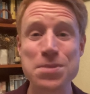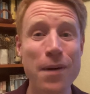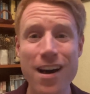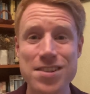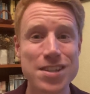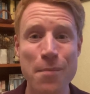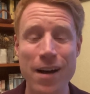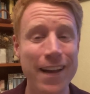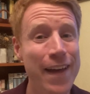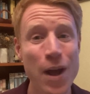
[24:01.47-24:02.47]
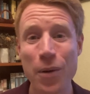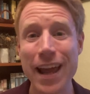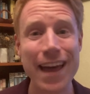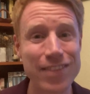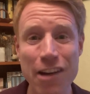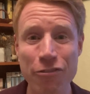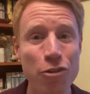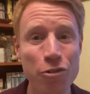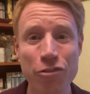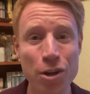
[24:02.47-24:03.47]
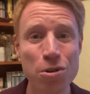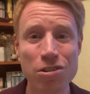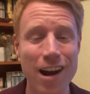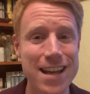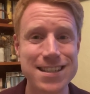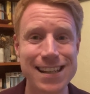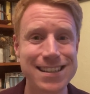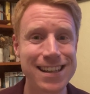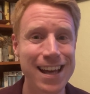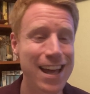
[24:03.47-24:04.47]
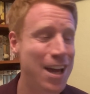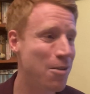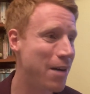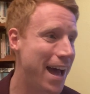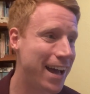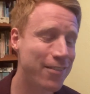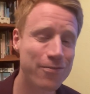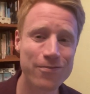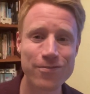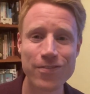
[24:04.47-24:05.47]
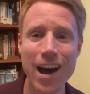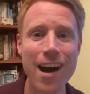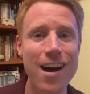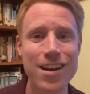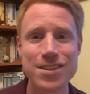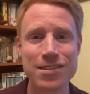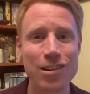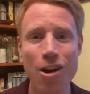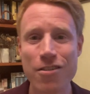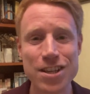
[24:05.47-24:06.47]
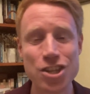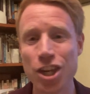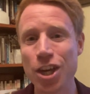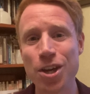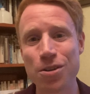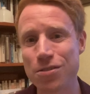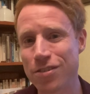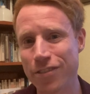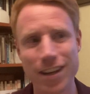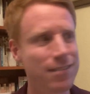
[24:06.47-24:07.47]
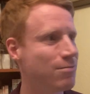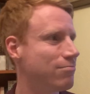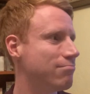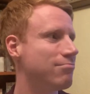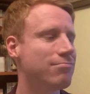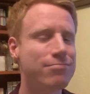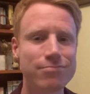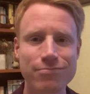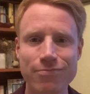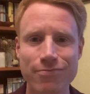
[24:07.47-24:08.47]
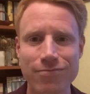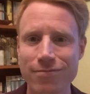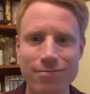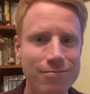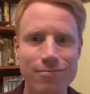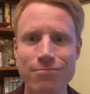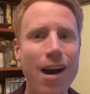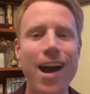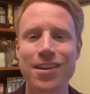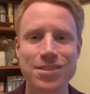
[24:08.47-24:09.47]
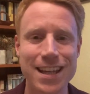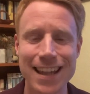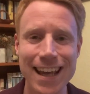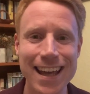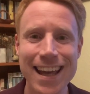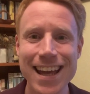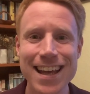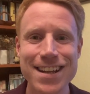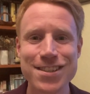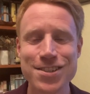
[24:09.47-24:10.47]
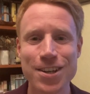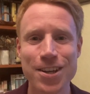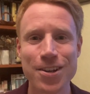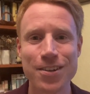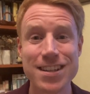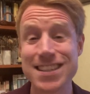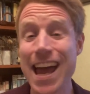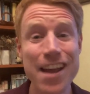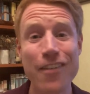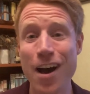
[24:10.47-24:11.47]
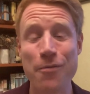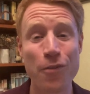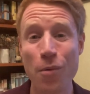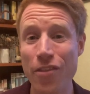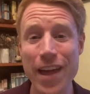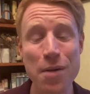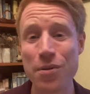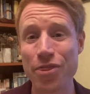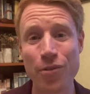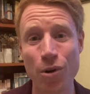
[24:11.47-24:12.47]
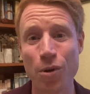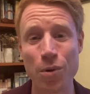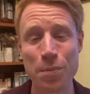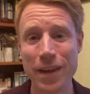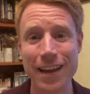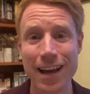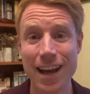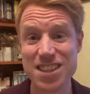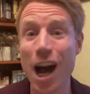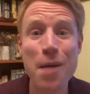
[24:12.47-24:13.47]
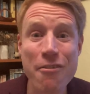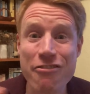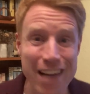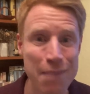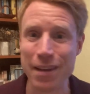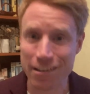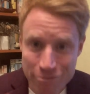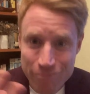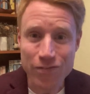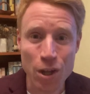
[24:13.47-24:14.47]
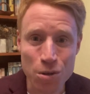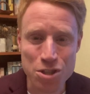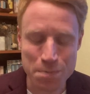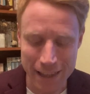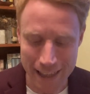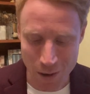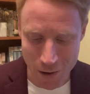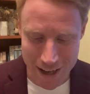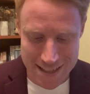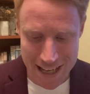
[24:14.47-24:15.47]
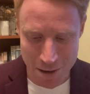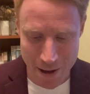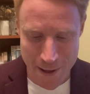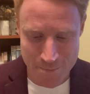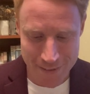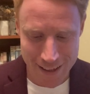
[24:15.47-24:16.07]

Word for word: this past summer, we had that fuel crisis where cars and lorries queued for miles, I think, to save up for what they would thought would be a time of famine, fuel speaking wise anyway.